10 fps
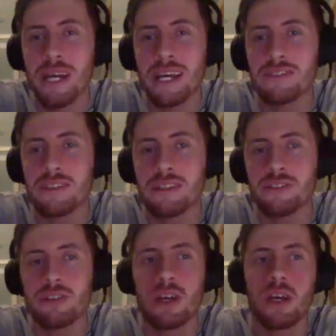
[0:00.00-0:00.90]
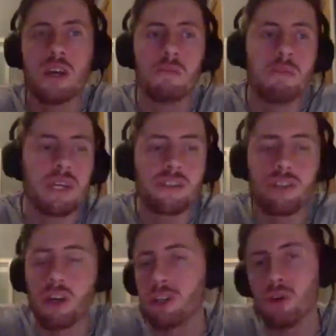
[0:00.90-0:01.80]
message based
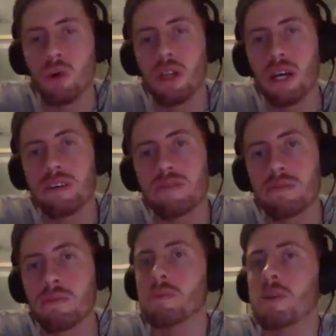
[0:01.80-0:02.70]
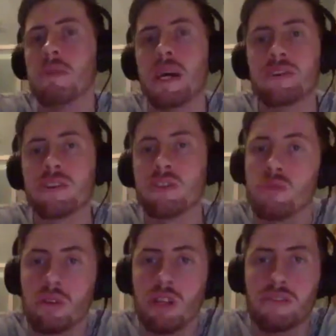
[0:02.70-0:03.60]
on your life, maybe a message
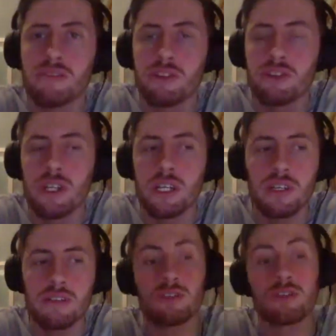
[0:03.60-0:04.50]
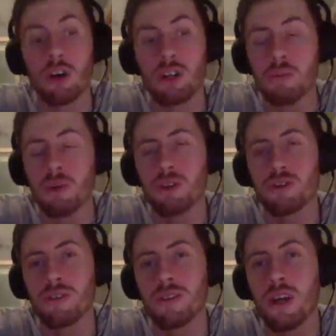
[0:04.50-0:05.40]
you would love to share that's not
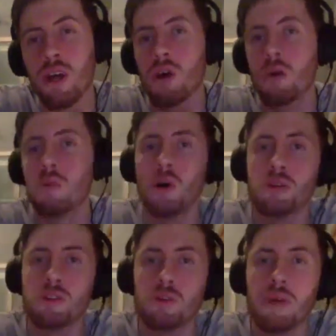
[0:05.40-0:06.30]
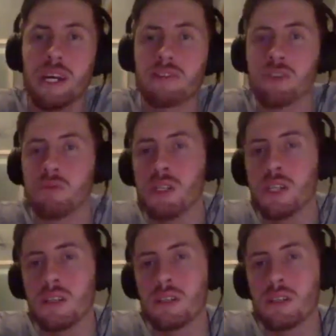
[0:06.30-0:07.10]
commercial. What would your message be?